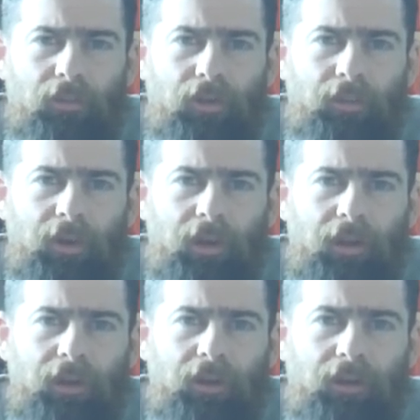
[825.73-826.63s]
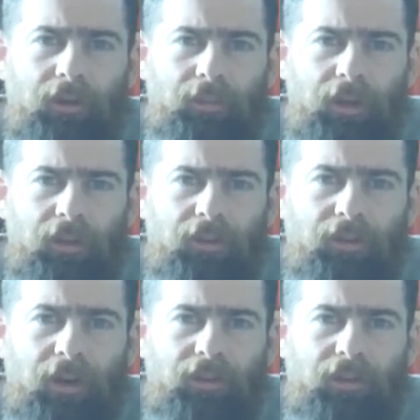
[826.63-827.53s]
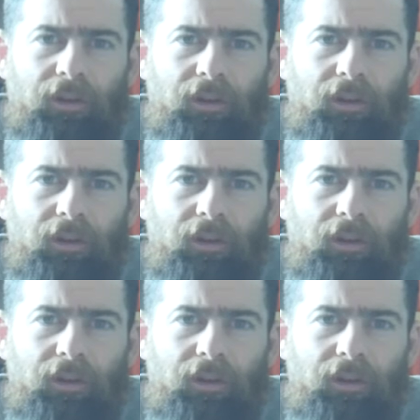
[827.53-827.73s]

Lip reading: to me to be the direction